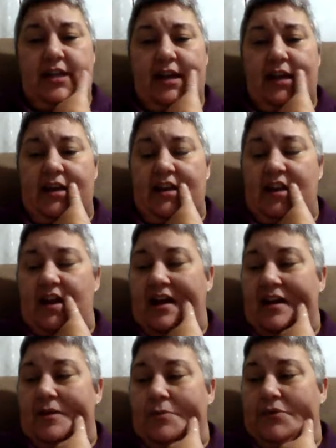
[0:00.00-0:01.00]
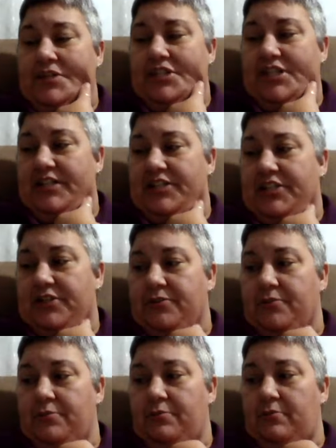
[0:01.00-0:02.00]
And I appreciate
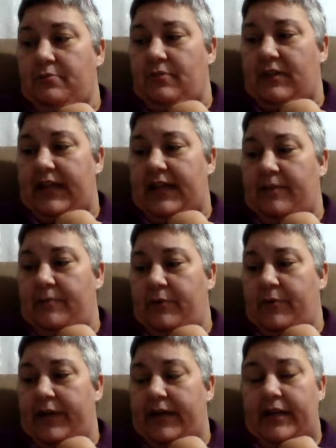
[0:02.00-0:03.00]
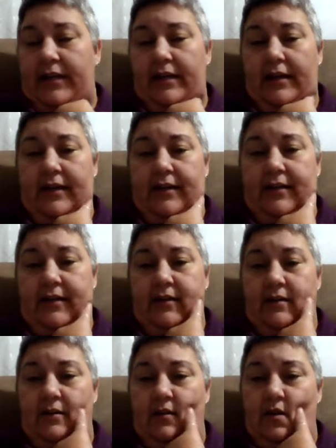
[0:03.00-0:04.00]
you letting me read it.
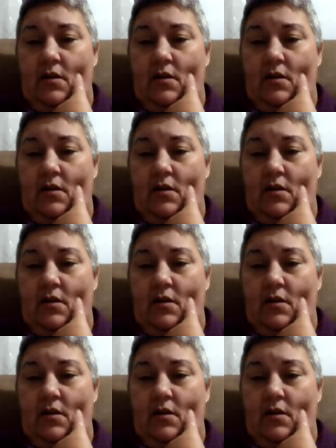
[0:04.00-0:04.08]
And